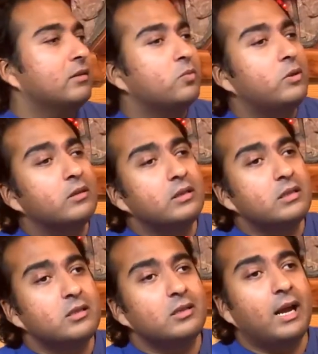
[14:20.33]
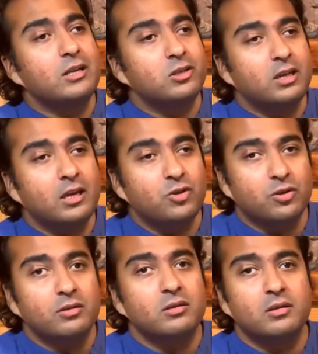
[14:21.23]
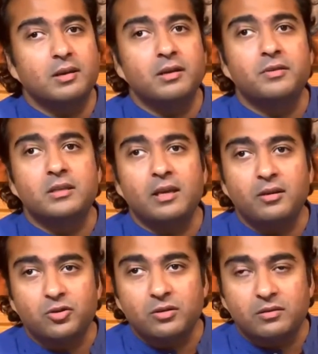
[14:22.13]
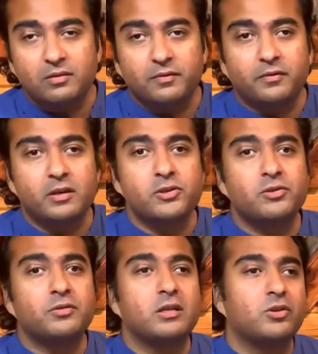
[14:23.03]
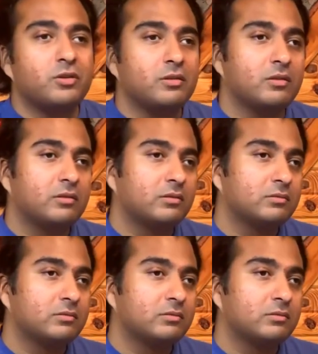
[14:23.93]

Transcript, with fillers: Ill will is agitation, irritation, frustration,